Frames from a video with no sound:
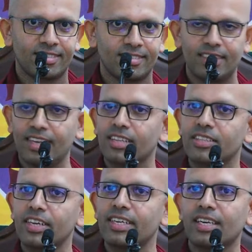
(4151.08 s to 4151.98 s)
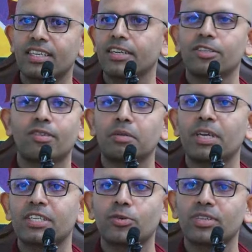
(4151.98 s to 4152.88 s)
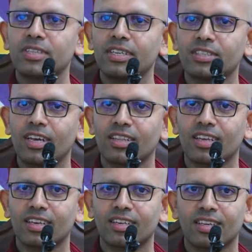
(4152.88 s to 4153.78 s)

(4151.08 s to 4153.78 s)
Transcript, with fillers: See, there are three categories of unmeritorious deeds, aren't there?